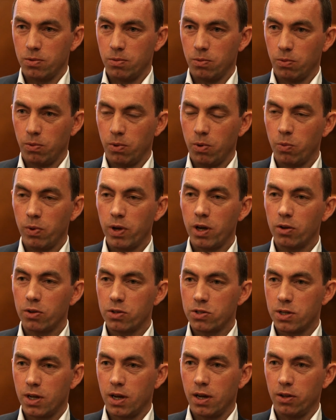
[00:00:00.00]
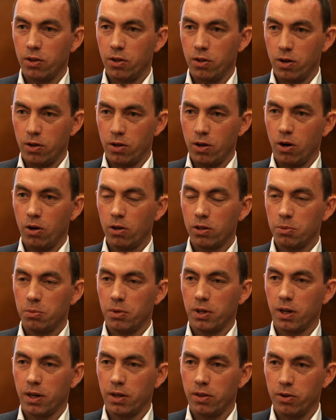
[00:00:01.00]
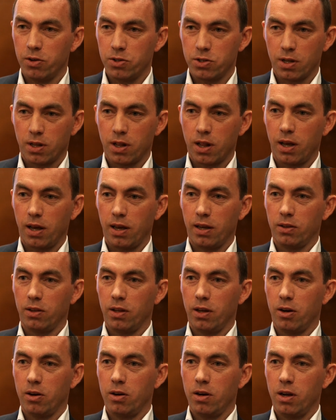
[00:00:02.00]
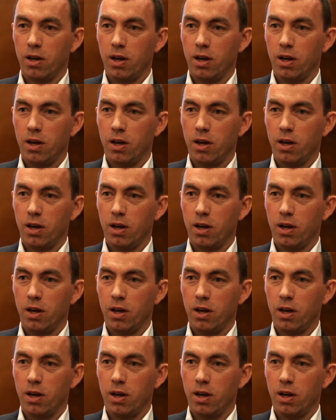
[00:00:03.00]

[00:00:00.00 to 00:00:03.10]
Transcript: We understand that ultimately there's a client there,